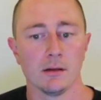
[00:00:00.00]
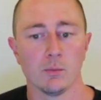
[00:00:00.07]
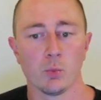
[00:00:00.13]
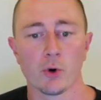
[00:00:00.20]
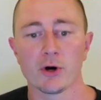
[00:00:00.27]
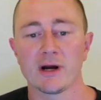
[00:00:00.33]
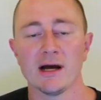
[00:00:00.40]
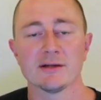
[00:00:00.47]

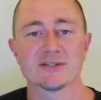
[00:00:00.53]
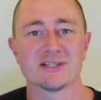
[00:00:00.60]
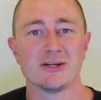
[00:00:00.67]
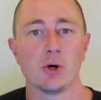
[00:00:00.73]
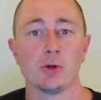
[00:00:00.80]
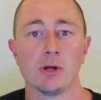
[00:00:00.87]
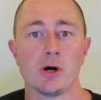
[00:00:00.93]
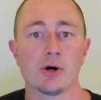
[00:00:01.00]
workouts
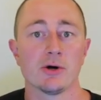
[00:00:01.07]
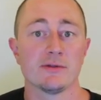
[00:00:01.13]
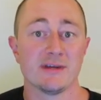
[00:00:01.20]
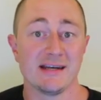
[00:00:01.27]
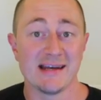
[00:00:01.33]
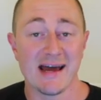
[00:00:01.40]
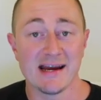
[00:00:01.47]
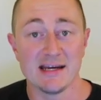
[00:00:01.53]
no longer
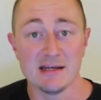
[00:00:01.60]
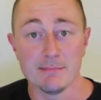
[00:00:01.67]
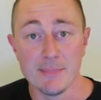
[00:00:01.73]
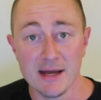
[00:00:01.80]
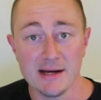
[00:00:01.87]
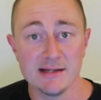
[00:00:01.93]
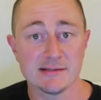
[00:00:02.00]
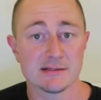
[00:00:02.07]
than 90
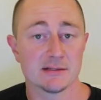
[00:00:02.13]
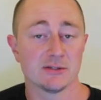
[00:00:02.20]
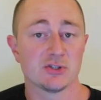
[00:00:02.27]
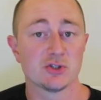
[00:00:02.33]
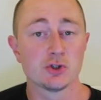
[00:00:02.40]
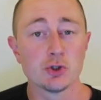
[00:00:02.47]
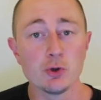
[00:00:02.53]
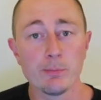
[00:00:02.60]
minutes,
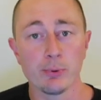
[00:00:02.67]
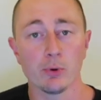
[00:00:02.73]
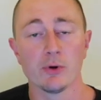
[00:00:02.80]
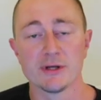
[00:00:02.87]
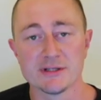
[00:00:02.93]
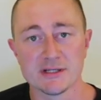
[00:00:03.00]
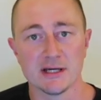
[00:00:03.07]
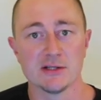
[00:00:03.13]
super
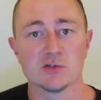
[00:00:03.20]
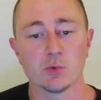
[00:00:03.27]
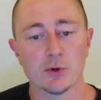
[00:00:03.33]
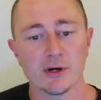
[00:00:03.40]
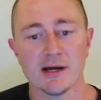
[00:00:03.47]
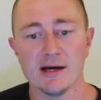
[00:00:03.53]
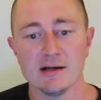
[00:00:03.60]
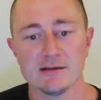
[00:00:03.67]
intense
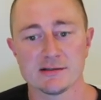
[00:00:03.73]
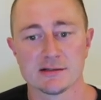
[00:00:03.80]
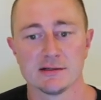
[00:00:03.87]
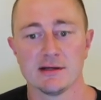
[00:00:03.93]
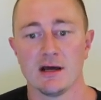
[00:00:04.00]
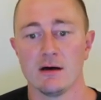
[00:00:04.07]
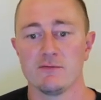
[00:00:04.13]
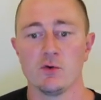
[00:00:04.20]
workouts.
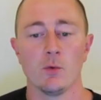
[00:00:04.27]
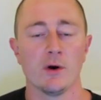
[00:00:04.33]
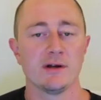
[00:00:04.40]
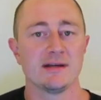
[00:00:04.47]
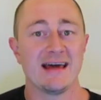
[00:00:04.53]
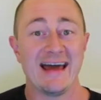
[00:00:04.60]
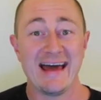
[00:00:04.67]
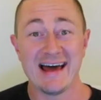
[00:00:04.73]
Now, if you wanted
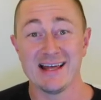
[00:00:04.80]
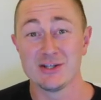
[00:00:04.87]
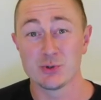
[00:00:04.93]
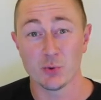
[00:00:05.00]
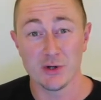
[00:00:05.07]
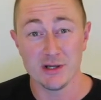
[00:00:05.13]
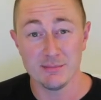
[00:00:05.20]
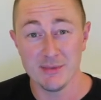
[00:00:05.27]
to add
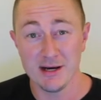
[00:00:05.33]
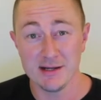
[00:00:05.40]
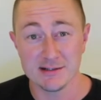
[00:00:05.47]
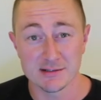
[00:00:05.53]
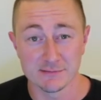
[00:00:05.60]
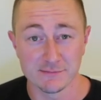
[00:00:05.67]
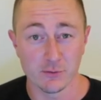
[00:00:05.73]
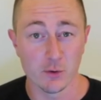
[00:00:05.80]
20 minutes
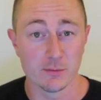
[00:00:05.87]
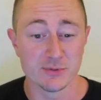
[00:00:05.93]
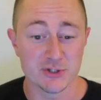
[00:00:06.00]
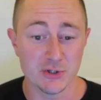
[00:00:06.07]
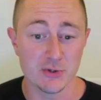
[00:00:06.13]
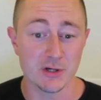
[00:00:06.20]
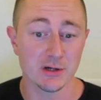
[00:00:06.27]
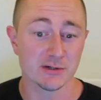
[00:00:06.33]
of form
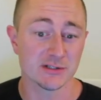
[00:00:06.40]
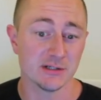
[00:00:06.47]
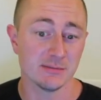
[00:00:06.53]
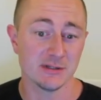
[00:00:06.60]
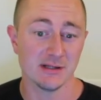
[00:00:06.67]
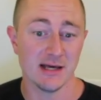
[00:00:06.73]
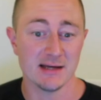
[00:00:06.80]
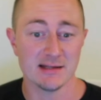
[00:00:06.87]
shooting or
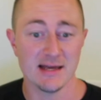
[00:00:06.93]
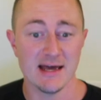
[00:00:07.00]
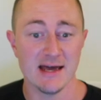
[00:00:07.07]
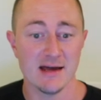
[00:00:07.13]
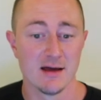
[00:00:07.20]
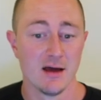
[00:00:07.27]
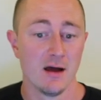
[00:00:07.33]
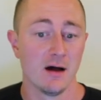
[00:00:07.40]
something like
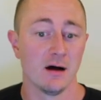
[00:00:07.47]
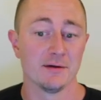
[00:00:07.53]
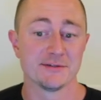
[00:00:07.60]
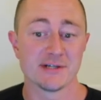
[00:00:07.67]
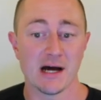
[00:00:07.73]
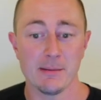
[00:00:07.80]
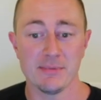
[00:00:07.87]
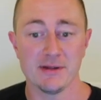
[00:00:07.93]
that on
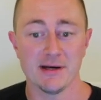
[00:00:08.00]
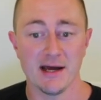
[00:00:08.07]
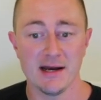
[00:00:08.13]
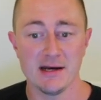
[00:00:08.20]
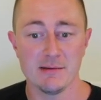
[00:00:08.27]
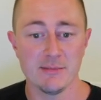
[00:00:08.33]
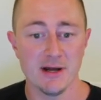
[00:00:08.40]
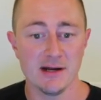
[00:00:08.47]
top of the
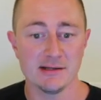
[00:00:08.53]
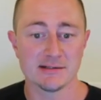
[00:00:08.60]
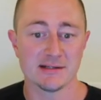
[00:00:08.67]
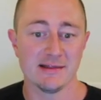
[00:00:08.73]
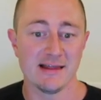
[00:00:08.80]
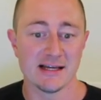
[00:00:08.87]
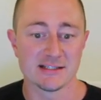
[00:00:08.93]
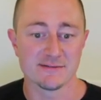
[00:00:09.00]
90 minutes,
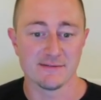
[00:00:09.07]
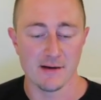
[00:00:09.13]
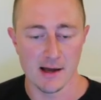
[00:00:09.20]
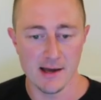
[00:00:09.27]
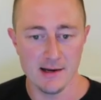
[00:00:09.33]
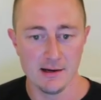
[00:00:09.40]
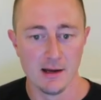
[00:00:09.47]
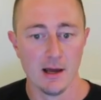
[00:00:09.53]
that's
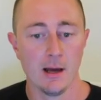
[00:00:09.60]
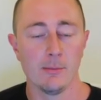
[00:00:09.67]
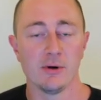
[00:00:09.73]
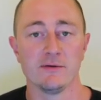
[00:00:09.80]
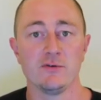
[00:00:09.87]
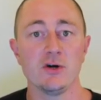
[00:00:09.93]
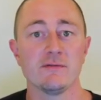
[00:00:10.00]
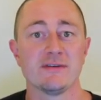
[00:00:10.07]
fine. But
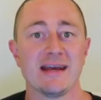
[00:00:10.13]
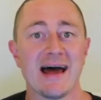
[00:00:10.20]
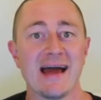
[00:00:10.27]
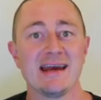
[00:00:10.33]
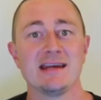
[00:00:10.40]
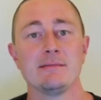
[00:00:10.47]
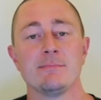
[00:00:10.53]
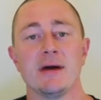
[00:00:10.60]
if you have
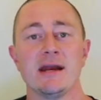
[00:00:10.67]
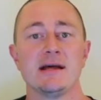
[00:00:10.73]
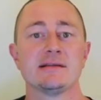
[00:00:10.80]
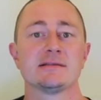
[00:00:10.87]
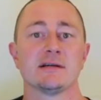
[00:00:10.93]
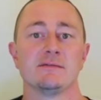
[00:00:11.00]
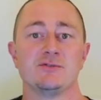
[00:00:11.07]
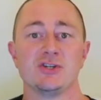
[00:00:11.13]
90
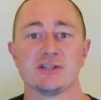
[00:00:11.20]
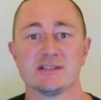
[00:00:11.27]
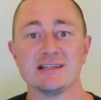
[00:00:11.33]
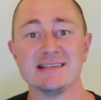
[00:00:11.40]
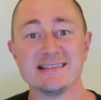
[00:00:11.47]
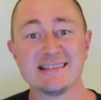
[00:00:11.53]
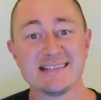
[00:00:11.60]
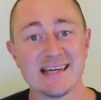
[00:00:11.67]
minutes of just
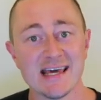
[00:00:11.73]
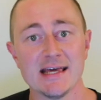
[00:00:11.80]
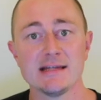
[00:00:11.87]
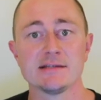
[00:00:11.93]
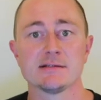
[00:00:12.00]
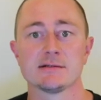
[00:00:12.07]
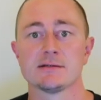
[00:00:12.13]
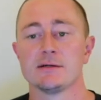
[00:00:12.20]

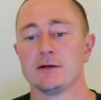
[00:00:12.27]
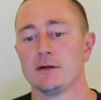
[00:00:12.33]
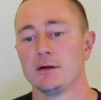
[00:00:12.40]
intense,